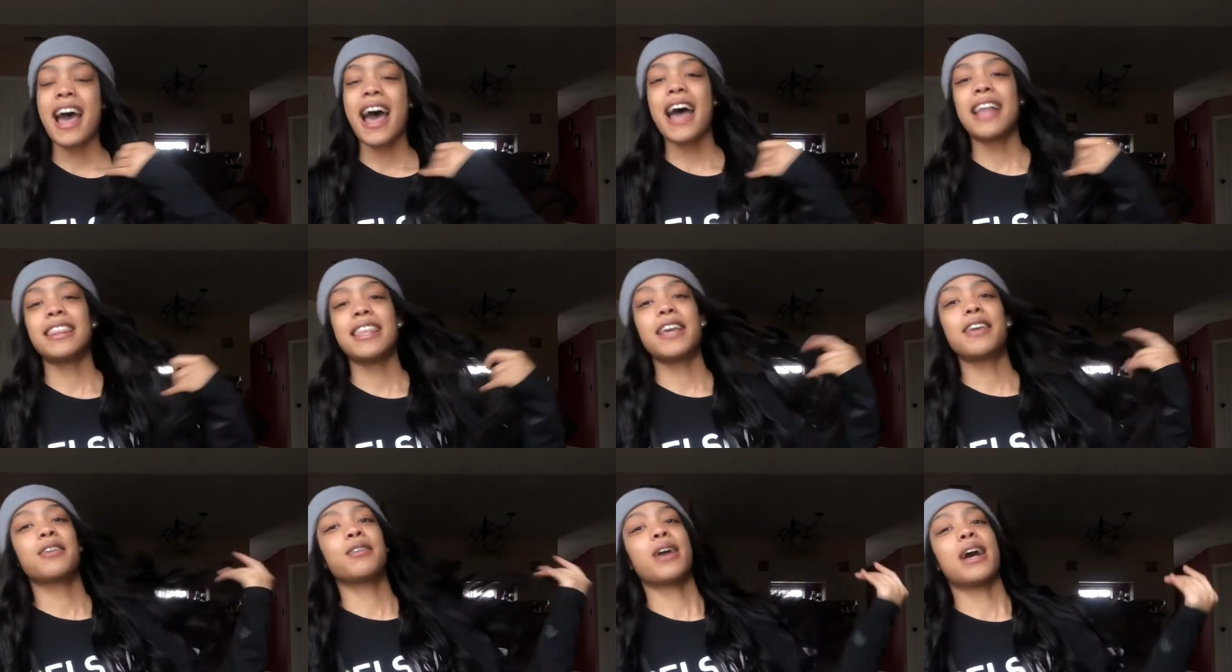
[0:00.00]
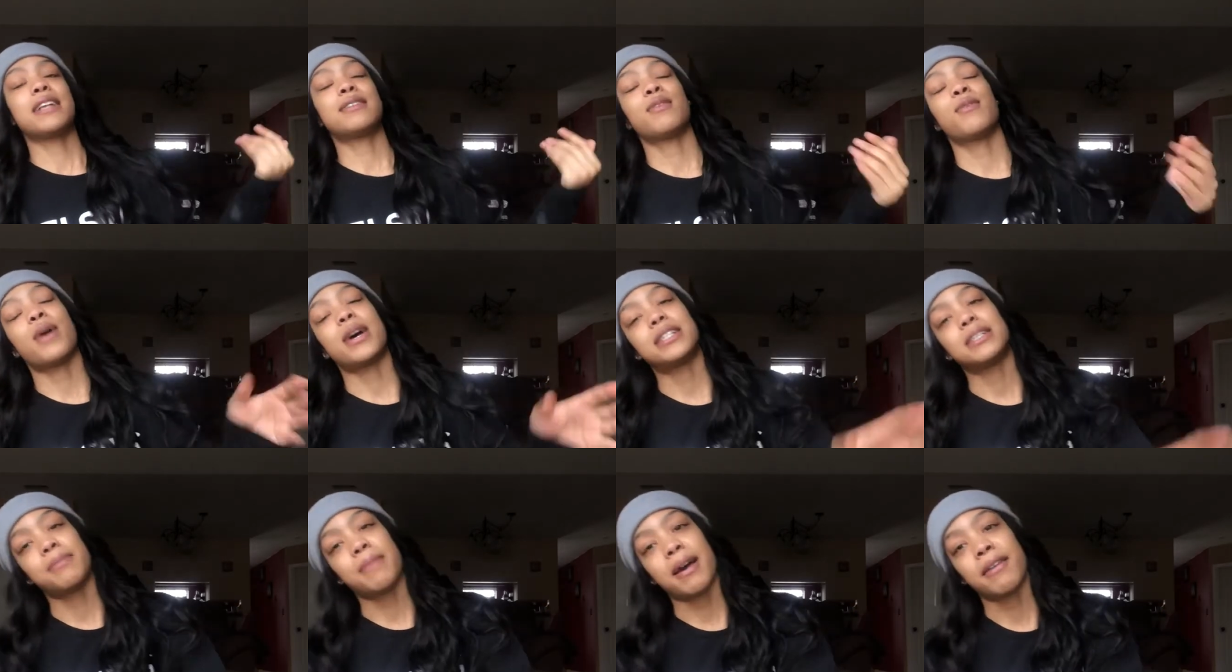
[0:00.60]
I thank you guys for
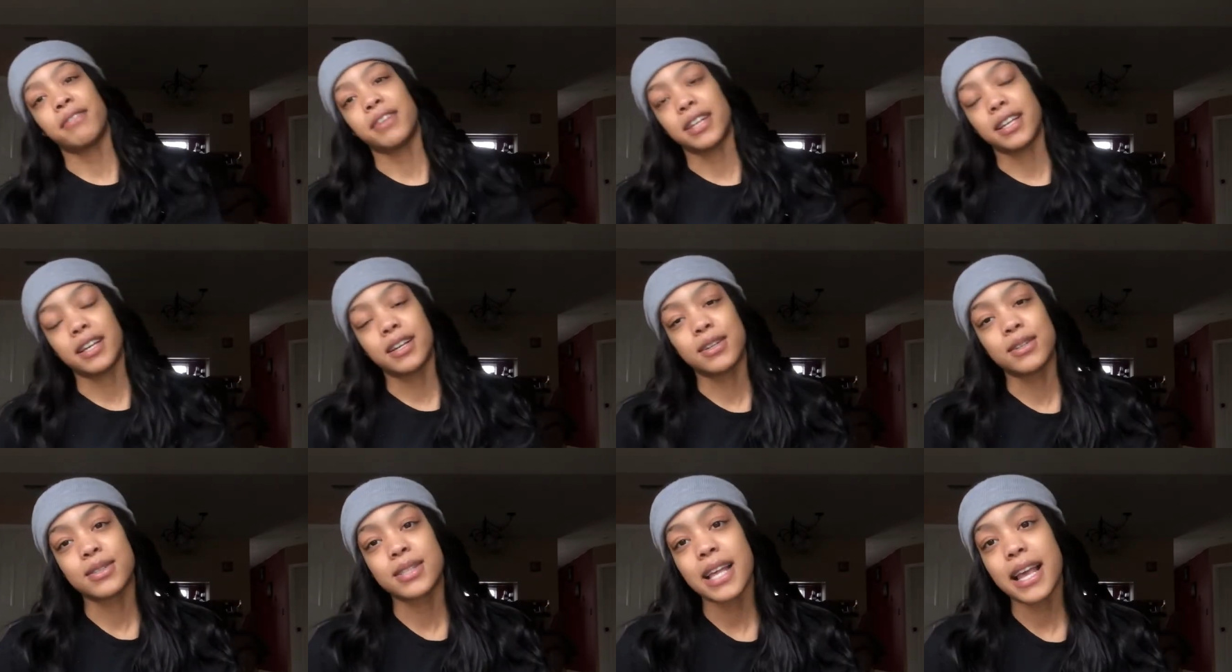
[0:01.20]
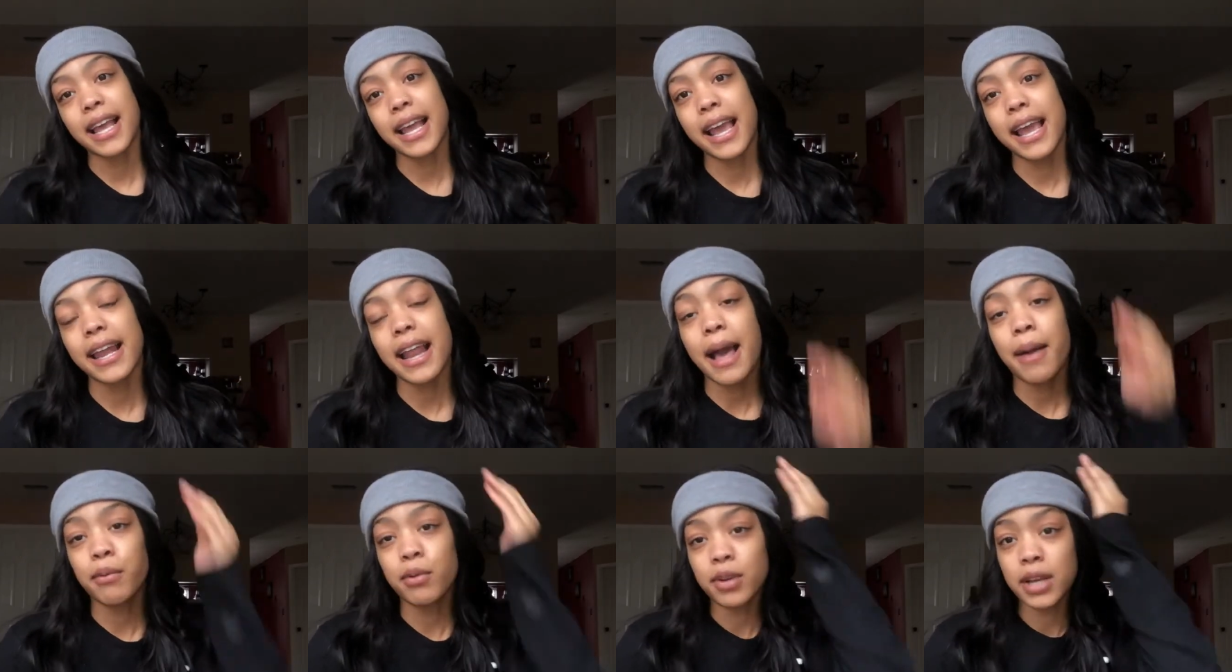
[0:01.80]
watching my videos,
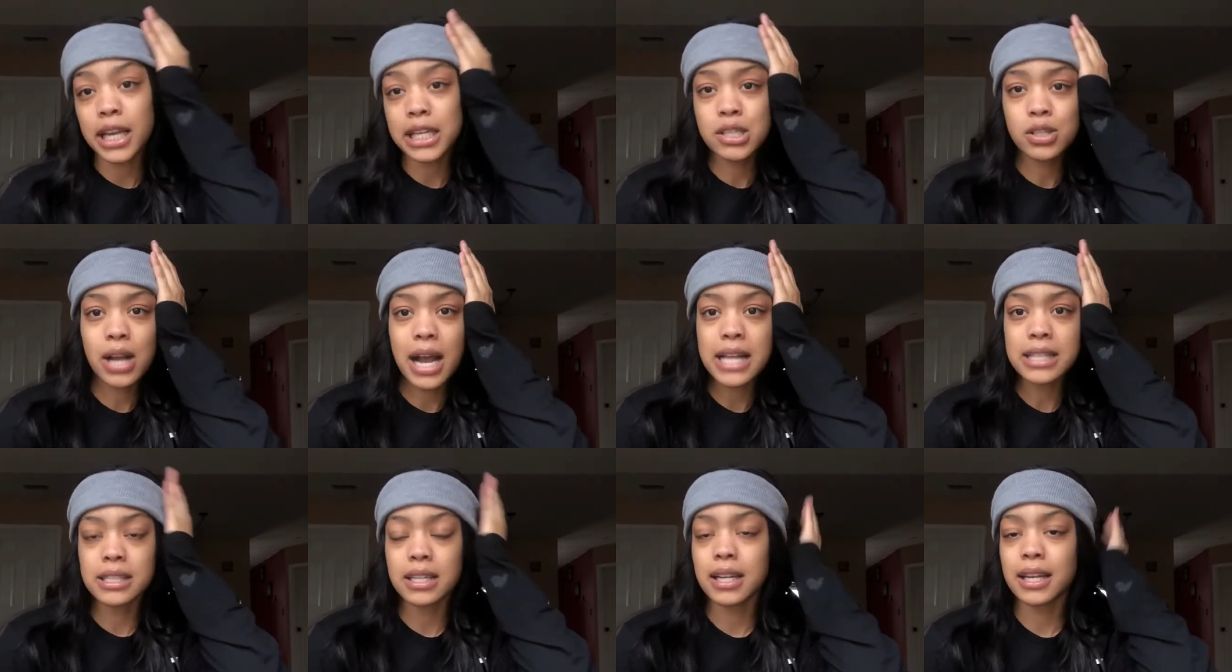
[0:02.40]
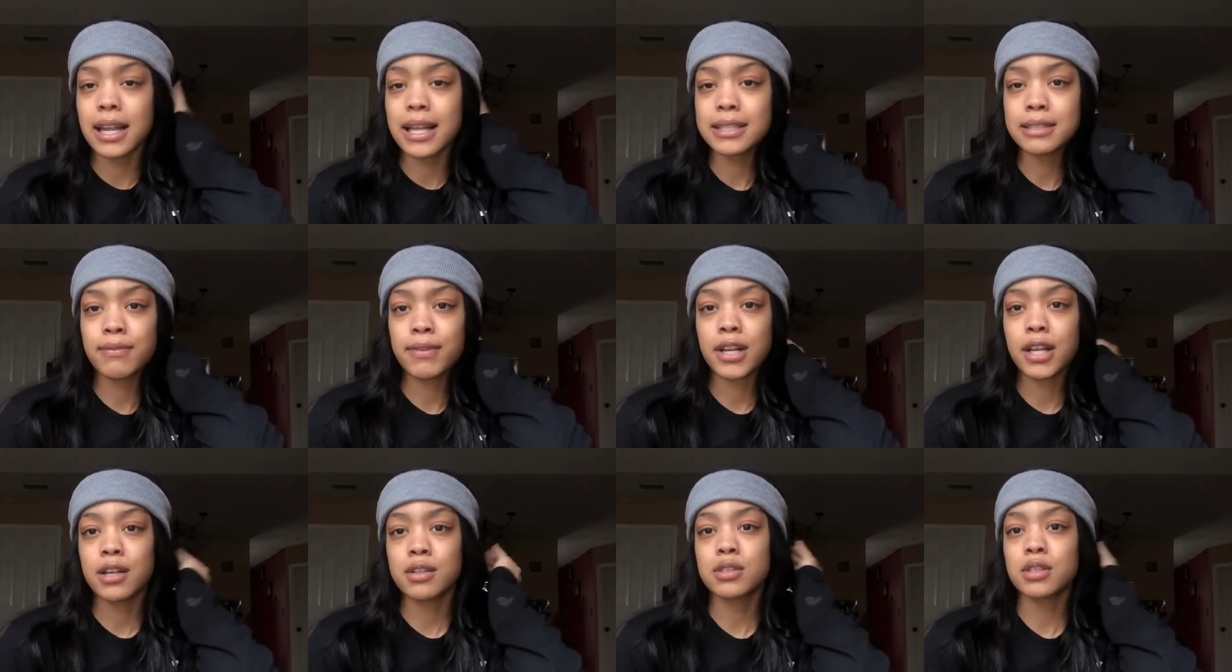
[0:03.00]
and I'm gonna catch you guys in the next
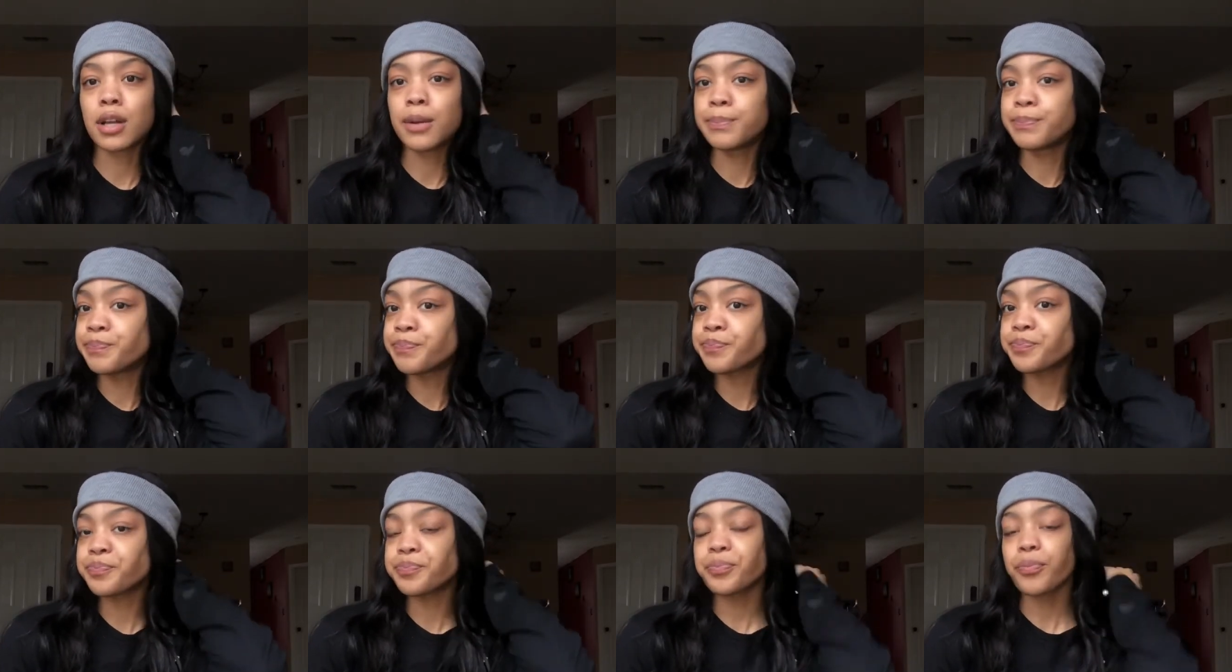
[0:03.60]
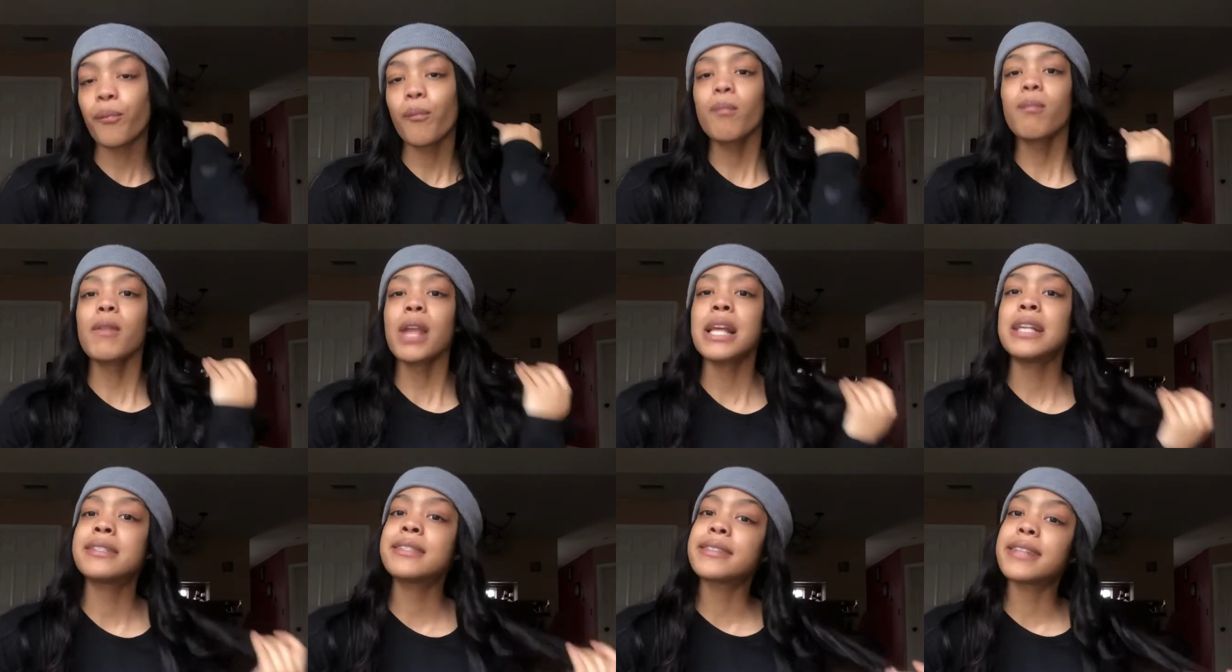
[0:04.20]
video, so
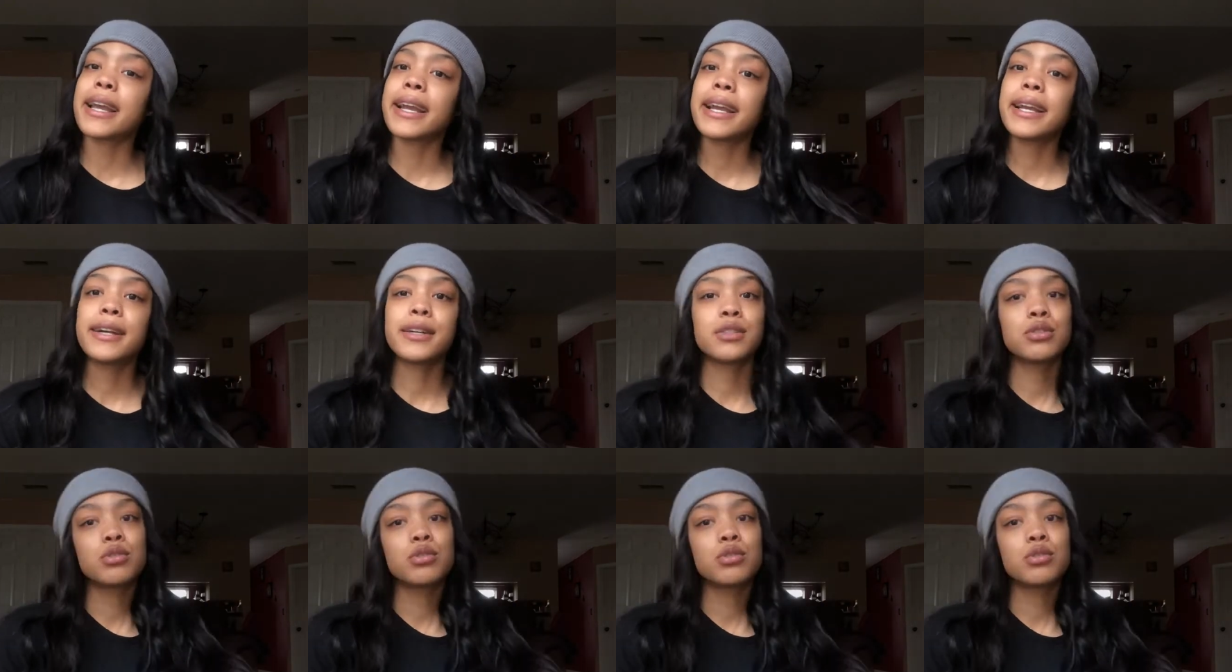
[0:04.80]
stay